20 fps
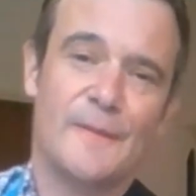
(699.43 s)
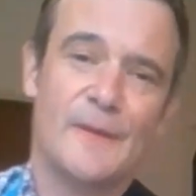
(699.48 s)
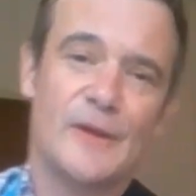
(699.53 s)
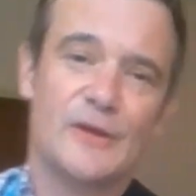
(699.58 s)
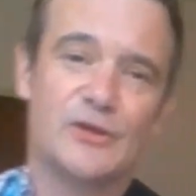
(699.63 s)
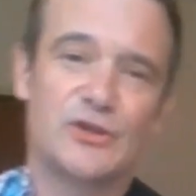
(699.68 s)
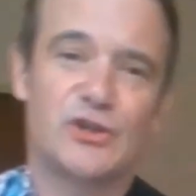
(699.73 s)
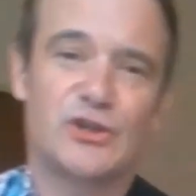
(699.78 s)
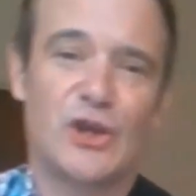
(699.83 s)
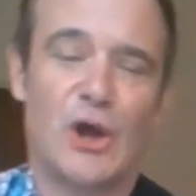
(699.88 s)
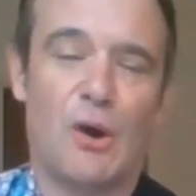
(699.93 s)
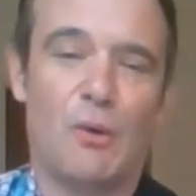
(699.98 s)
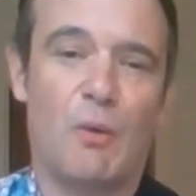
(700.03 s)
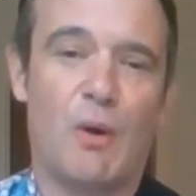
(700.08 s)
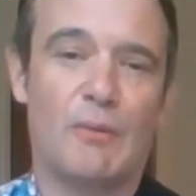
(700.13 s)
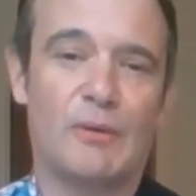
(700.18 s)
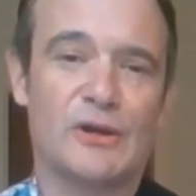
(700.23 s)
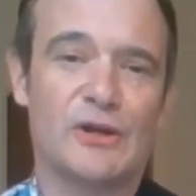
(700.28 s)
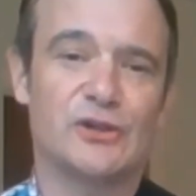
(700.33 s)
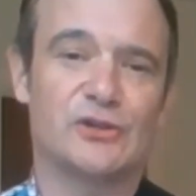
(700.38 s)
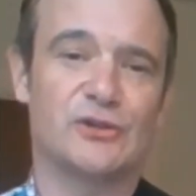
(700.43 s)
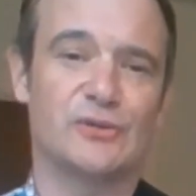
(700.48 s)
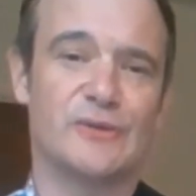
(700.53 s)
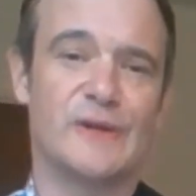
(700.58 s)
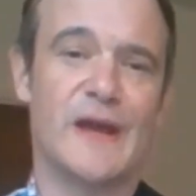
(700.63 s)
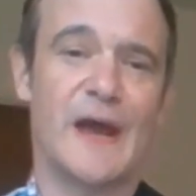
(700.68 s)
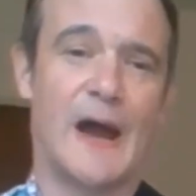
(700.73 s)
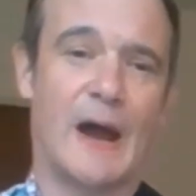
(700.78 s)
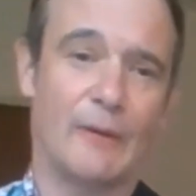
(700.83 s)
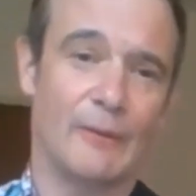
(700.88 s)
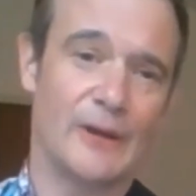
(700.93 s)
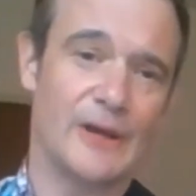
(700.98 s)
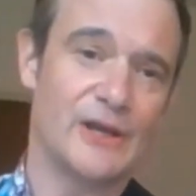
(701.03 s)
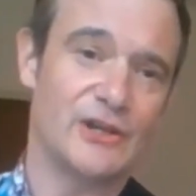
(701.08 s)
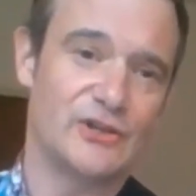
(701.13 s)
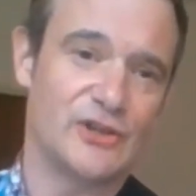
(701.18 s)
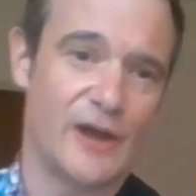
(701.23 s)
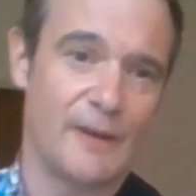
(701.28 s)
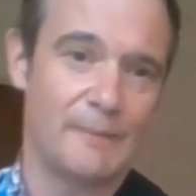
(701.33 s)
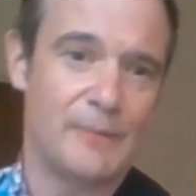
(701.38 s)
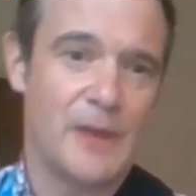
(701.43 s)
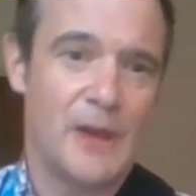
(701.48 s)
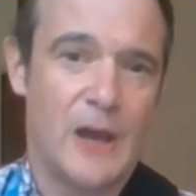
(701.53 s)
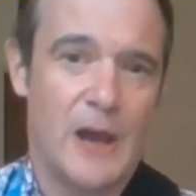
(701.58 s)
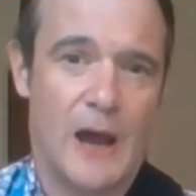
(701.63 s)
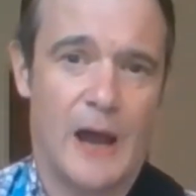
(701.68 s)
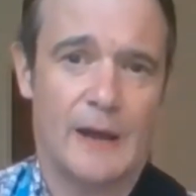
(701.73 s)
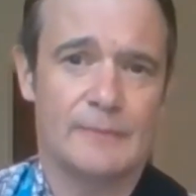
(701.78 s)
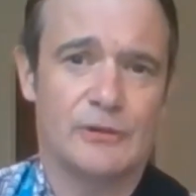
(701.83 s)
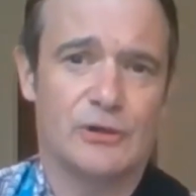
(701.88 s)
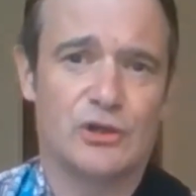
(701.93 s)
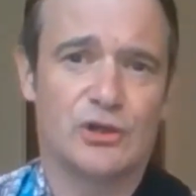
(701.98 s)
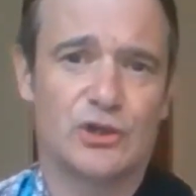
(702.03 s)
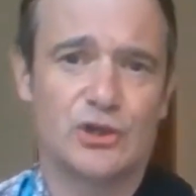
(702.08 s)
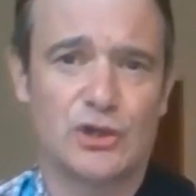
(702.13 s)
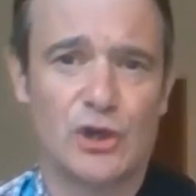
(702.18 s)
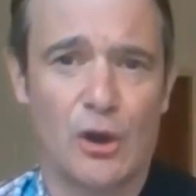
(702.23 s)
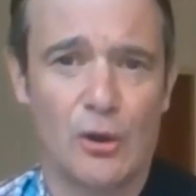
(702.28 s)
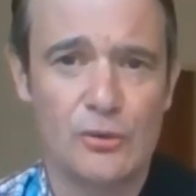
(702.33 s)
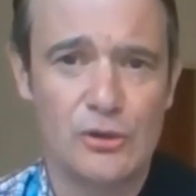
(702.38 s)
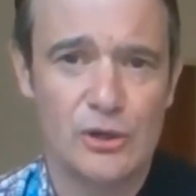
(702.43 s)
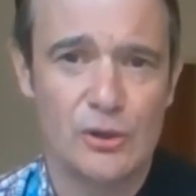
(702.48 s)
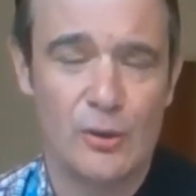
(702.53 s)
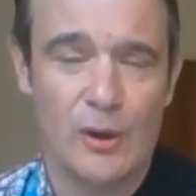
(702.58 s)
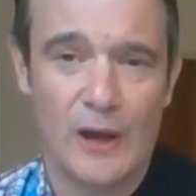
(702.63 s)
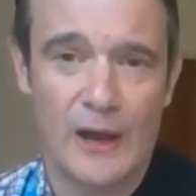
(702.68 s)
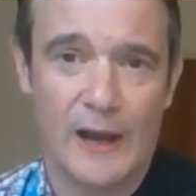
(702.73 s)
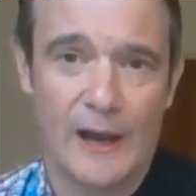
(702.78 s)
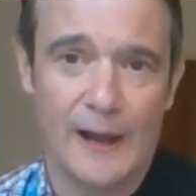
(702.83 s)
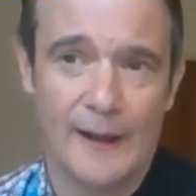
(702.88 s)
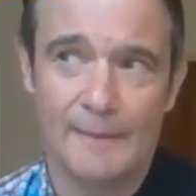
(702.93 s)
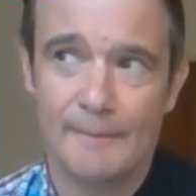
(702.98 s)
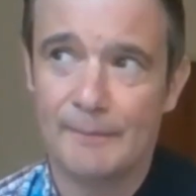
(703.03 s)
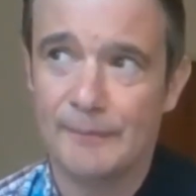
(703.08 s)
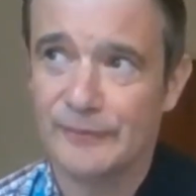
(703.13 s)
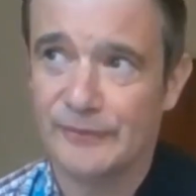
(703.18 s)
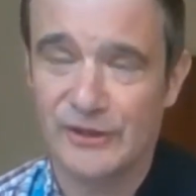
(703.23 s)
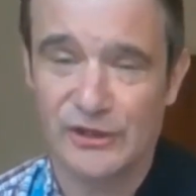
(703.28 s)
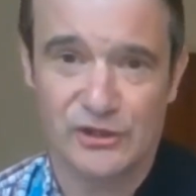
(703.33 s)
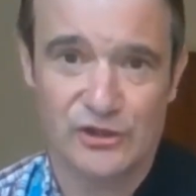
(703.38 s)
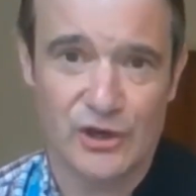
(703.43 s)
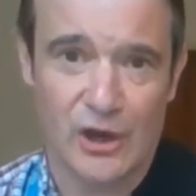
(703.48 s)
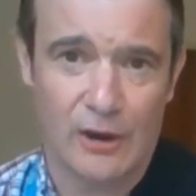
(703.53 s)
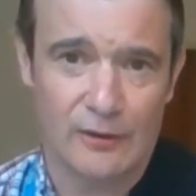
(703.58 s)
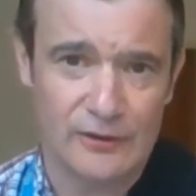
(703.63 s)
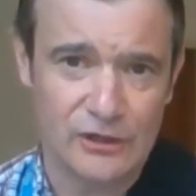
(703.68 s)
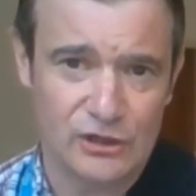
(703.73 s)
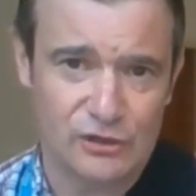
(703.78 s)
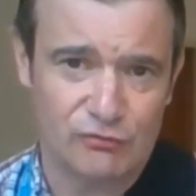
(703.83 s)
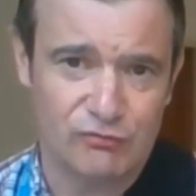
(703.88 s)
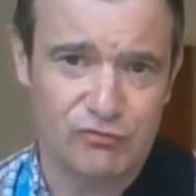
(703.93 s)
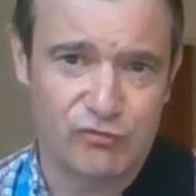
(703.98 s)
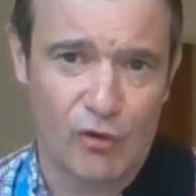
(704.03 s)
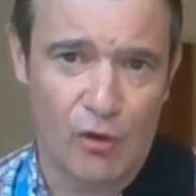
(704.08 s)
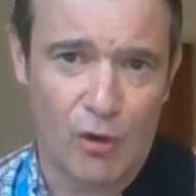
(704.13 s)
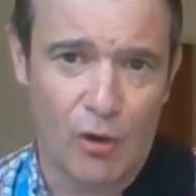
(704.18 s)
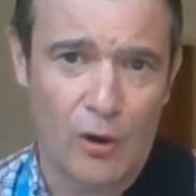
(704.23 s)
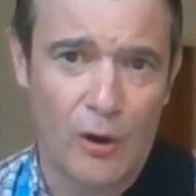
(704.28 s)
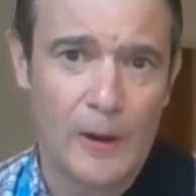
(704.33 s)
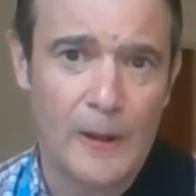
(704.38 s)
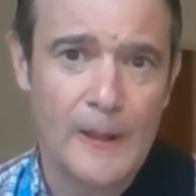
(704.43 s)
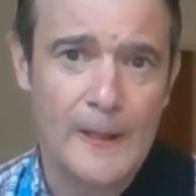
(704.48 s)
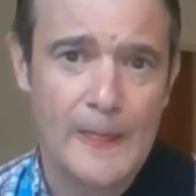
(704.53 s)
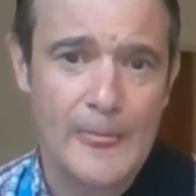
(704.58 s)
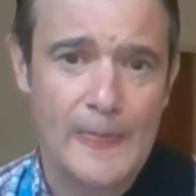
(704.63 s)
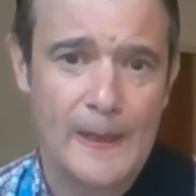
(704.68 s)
so what we're going to do now is I'm going to show you Guitarist's 4